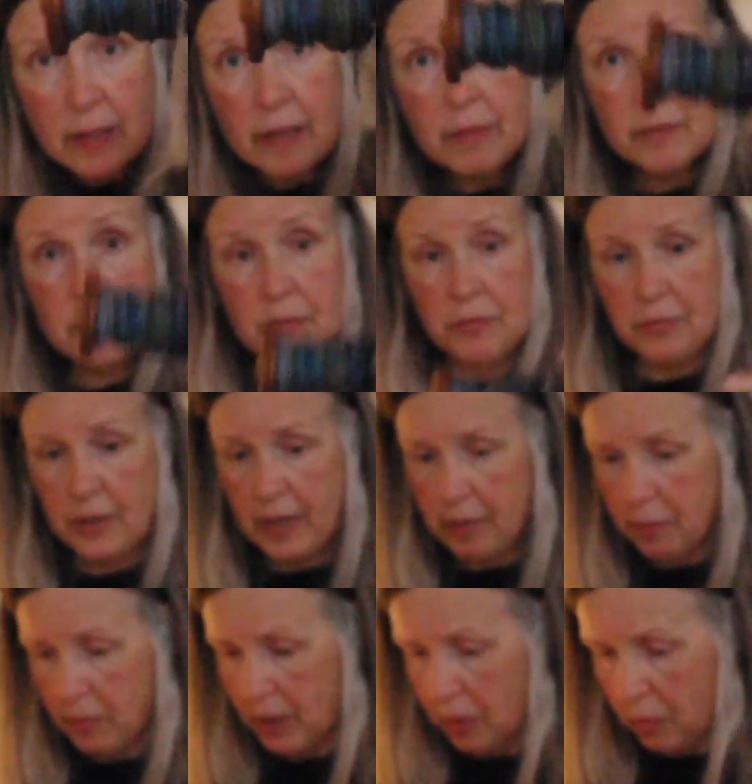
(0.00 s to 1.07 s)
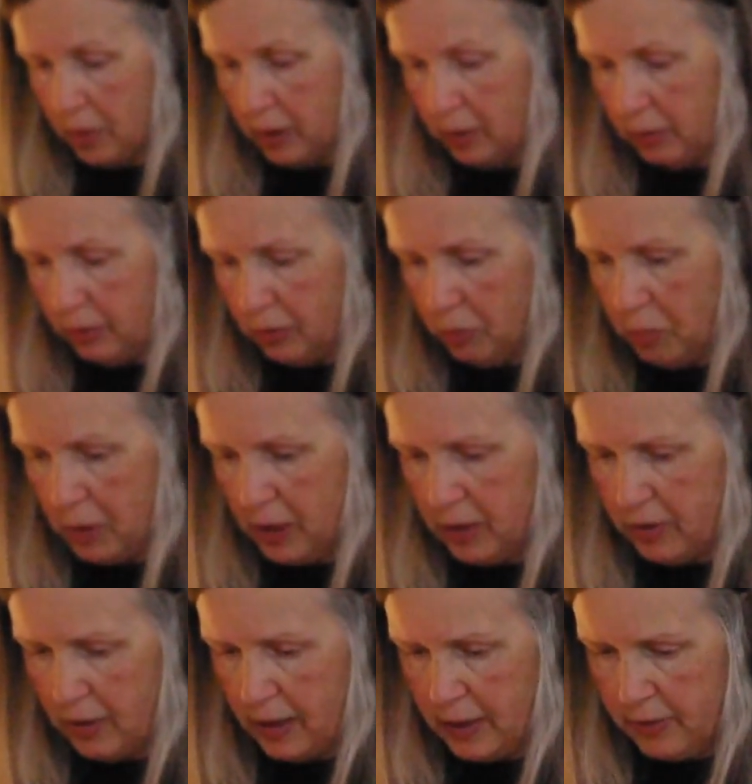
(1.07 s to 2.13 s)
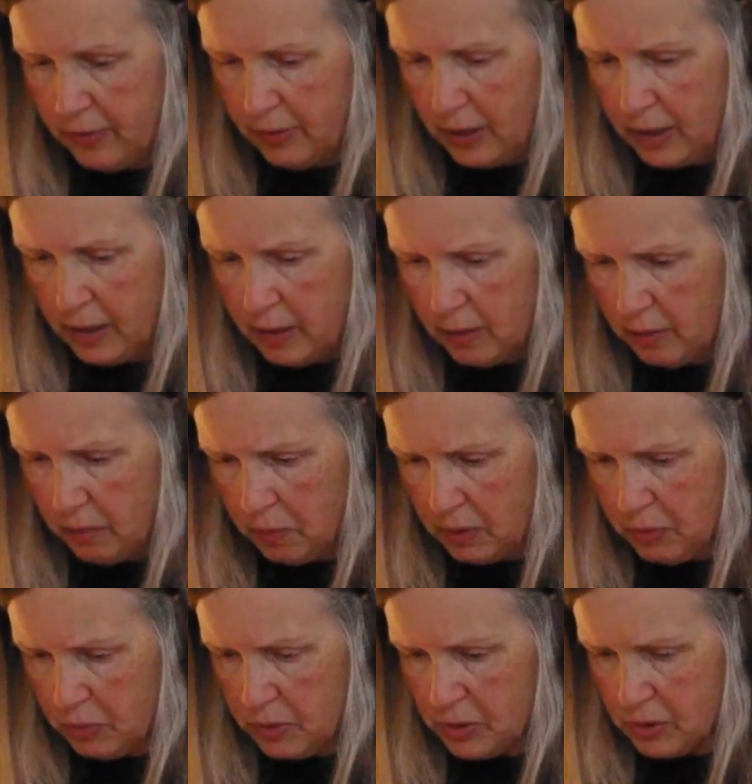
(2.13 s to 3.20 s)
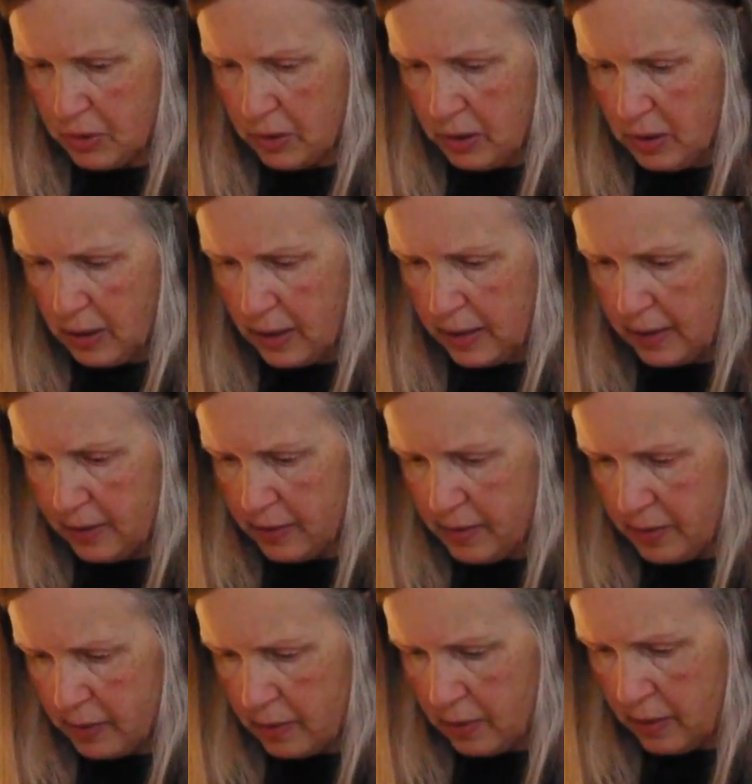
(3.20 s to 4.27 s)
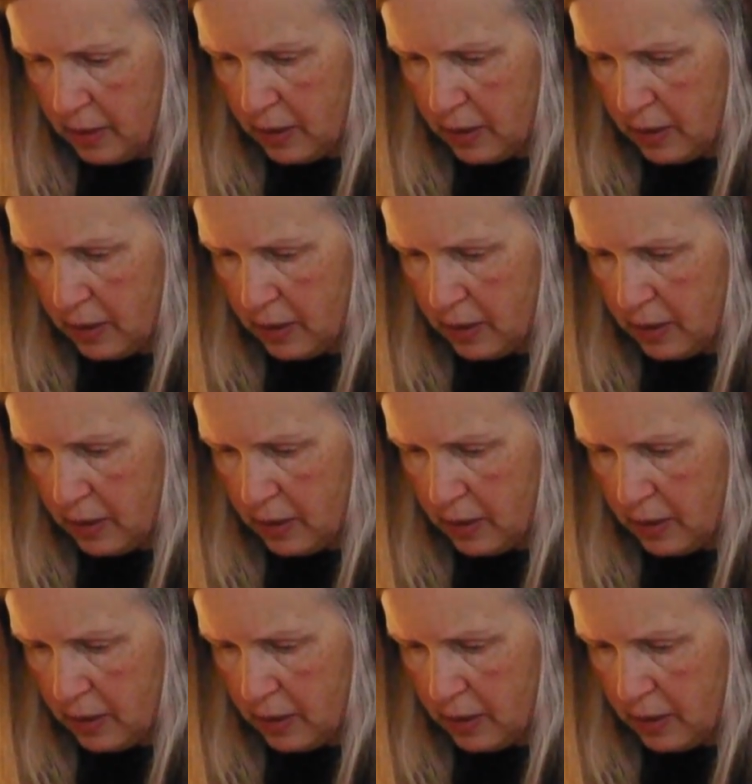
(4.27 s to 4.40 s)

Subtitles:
have to fight my wheel too much last night, which was good. I just